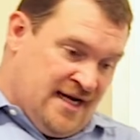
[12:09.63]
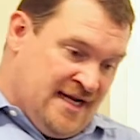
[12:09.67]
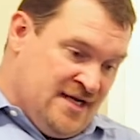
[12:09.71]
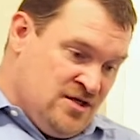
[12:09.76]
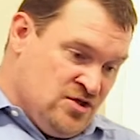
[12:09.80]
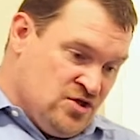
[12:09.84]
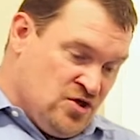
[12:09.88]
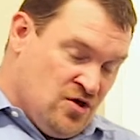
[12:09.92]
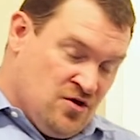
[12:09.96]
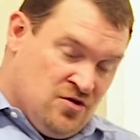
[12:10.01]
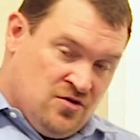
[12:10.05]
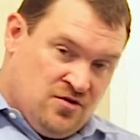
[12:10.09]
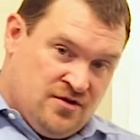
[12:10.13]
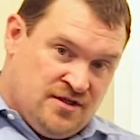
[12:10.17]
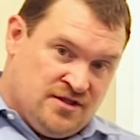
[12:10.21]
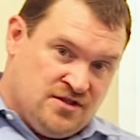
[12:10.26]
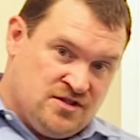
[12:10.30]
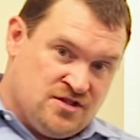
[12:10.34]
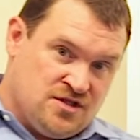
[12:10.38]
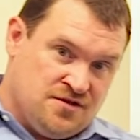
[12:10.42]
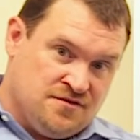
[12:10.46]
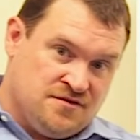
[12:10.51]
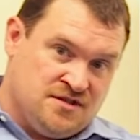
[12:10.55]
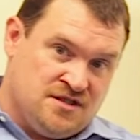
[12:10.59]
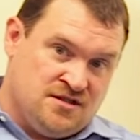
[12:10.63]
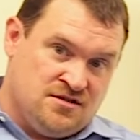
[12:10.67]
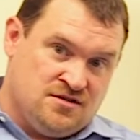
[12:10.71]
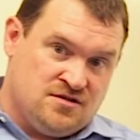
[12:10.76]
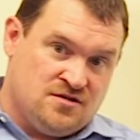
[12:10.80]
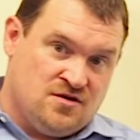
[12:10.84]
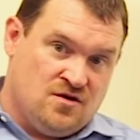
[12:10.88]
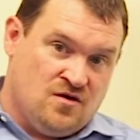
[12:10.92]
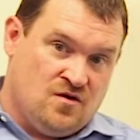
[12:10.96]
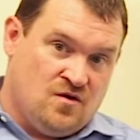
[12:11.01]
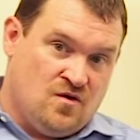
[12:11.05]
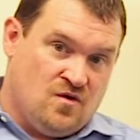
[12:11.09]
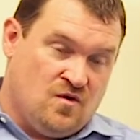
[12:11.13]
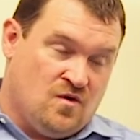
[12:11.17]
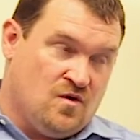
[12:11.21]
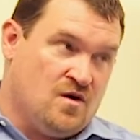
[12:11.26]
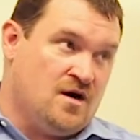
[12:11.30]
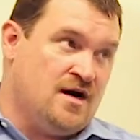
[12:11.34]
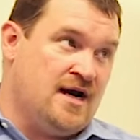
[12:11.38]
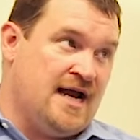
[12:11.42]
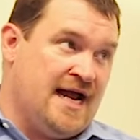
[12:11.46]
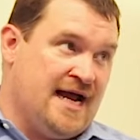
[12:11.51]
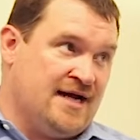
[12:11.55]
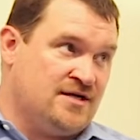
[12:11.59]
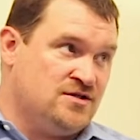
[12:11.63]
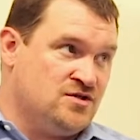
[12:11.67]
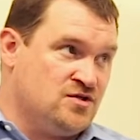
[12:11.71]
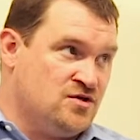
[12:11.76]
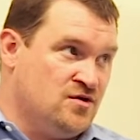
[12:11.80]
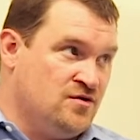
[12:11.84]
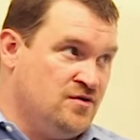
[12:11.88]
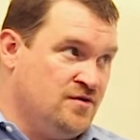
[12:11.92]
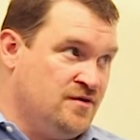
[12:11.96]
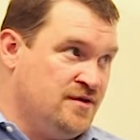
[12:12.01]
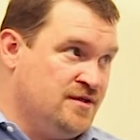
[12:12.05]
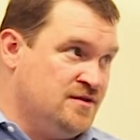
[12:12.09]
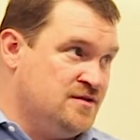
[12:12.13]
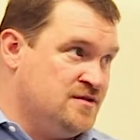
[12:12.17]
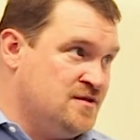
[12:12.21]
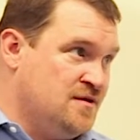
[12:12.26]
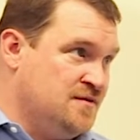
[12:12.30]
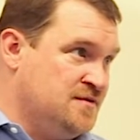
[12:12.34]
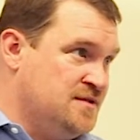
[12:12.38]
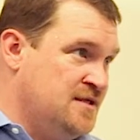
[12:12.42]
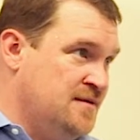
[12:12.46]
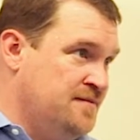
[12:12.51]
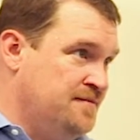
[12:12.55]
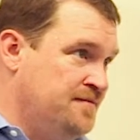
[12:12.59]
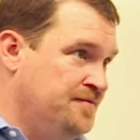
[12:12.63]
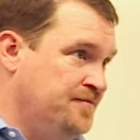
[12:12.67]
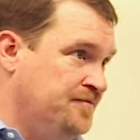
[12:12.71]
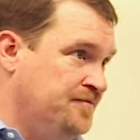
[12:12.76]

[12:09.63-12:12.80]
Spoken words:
internal consultant or an external consultant.